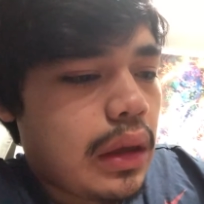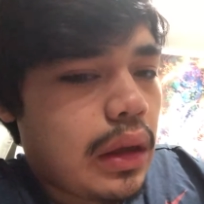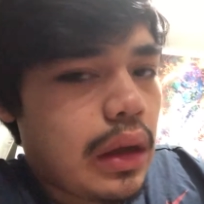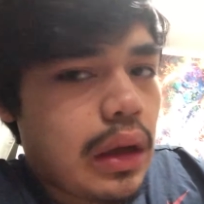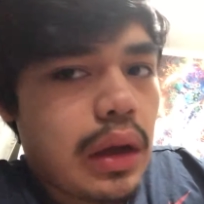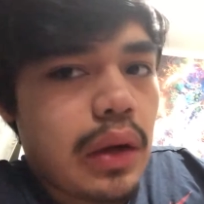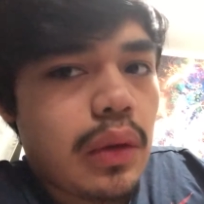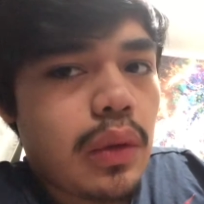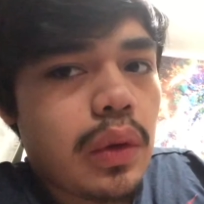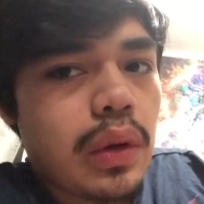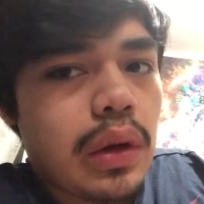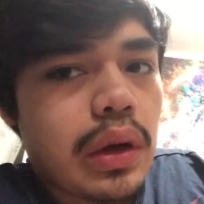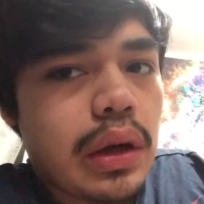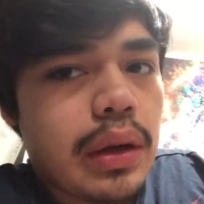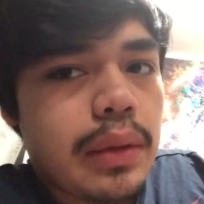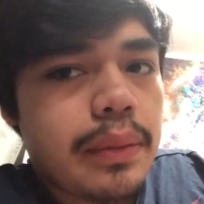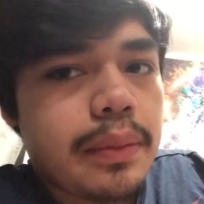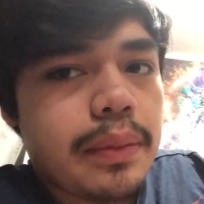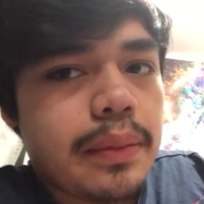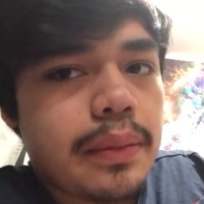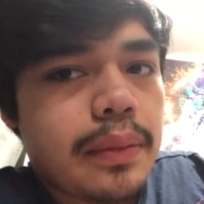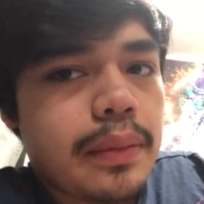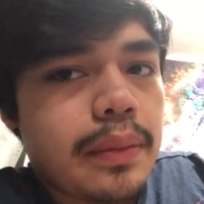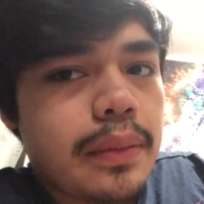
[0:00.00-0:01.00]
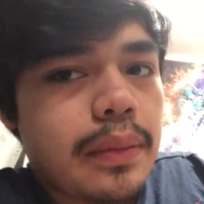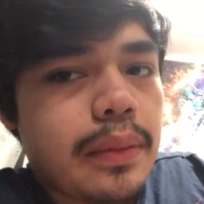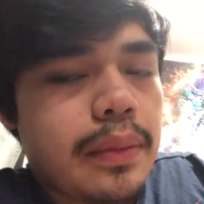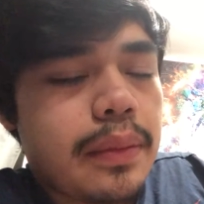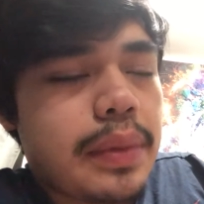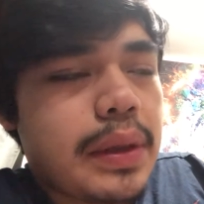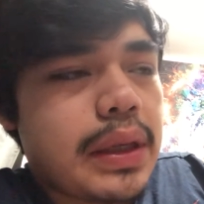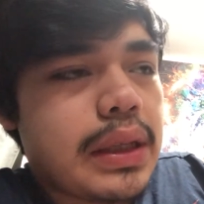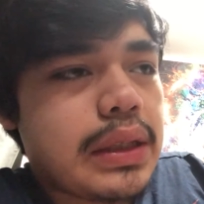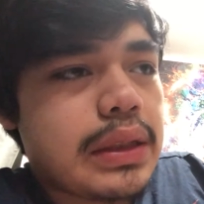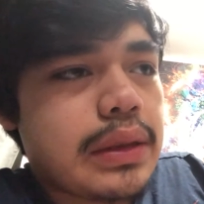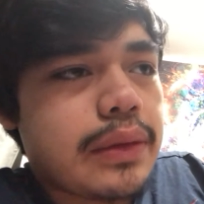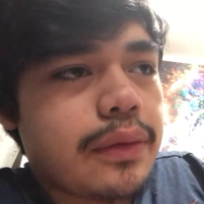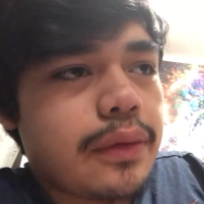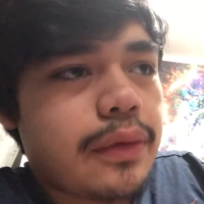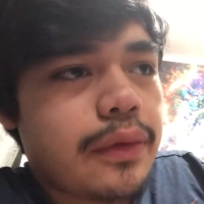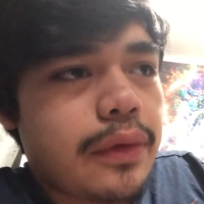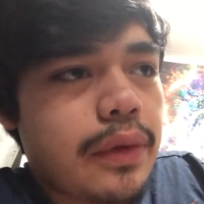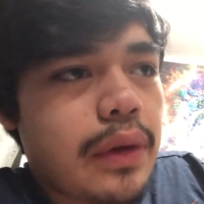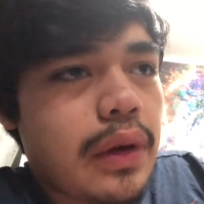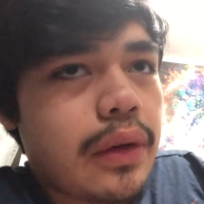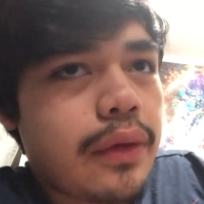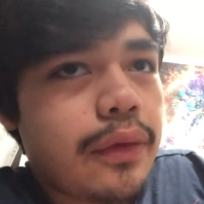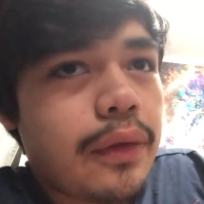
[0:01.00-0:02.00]
well, because of
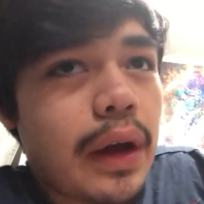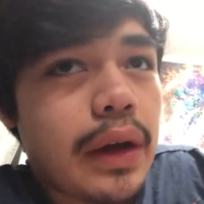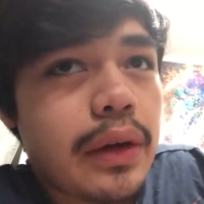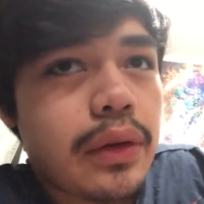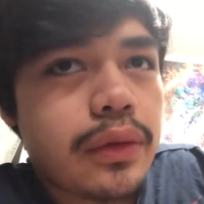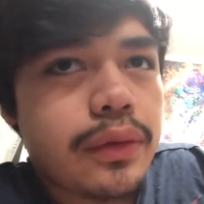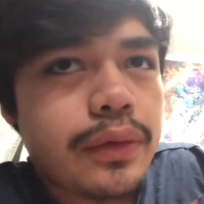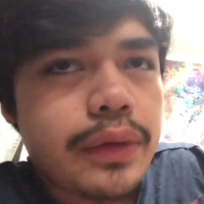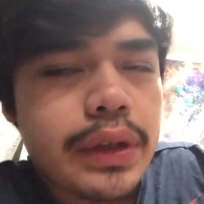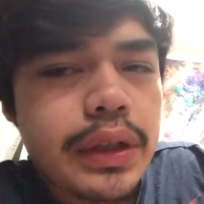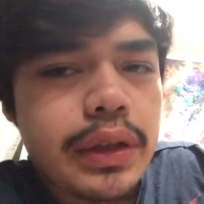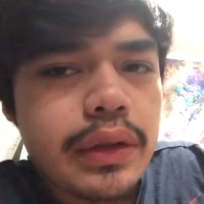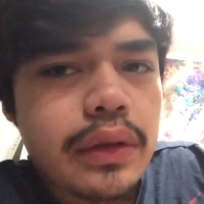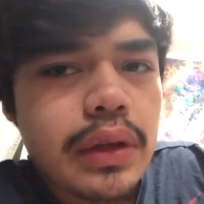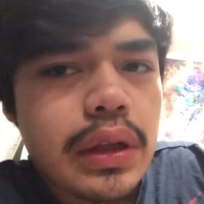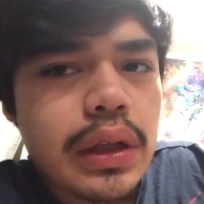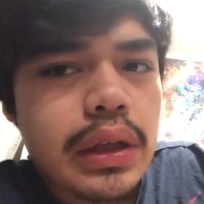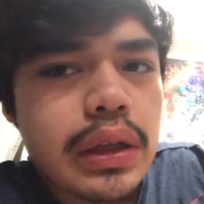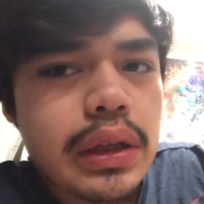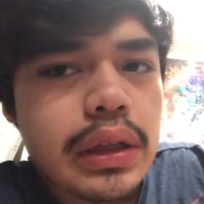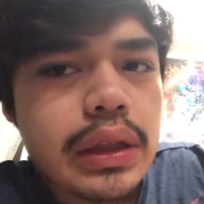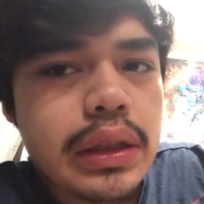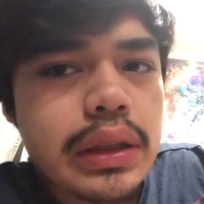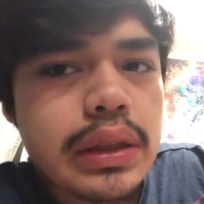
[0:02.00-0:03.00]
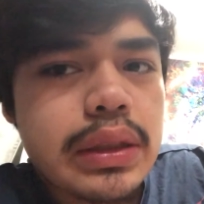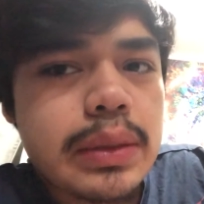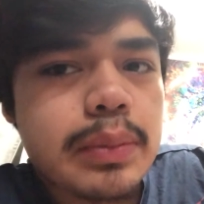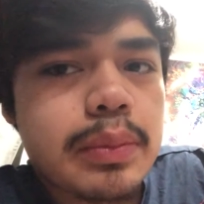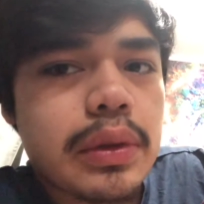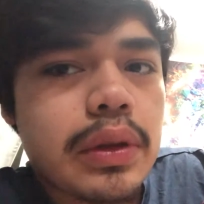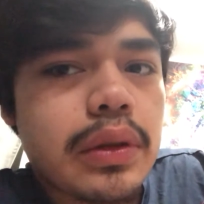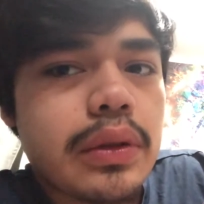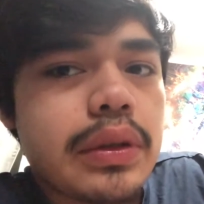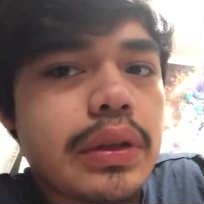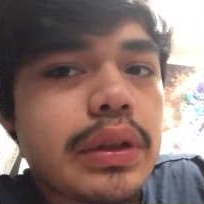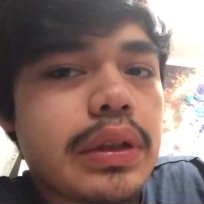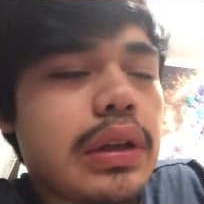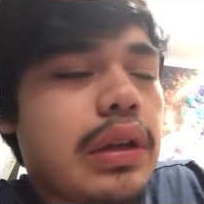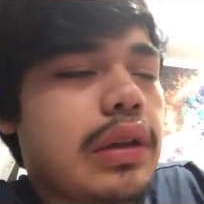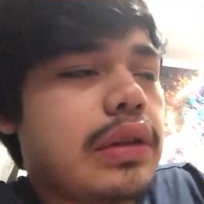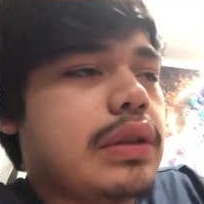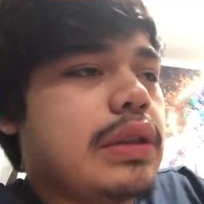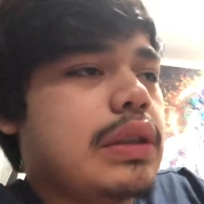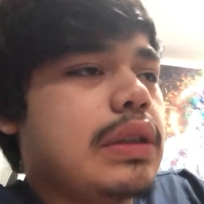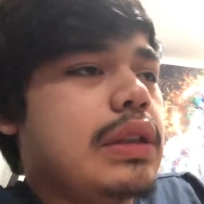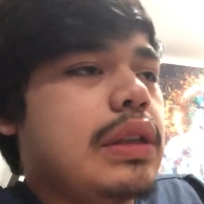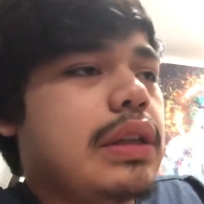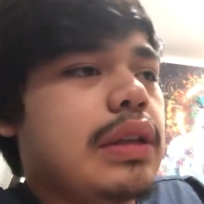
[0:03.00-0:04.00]
a viral video that exploded
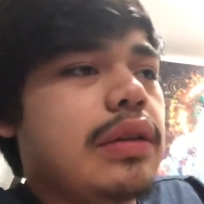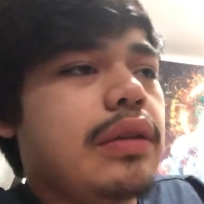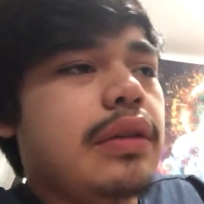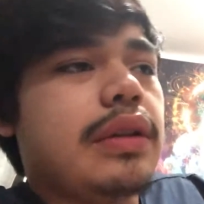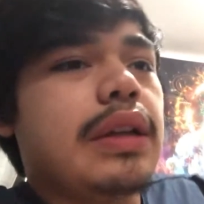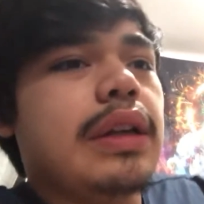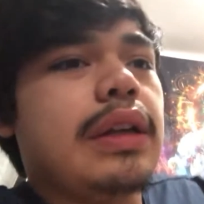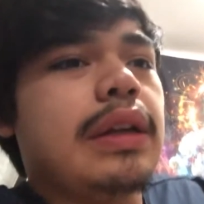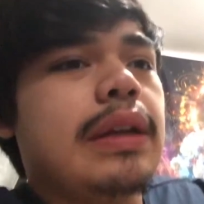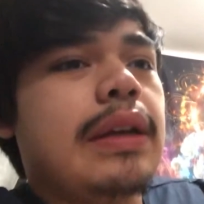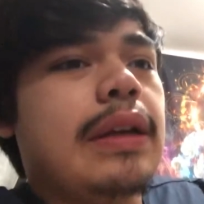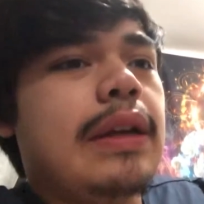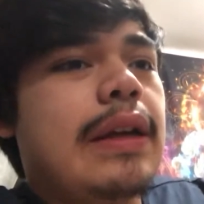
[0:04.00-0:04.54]
onto the internet.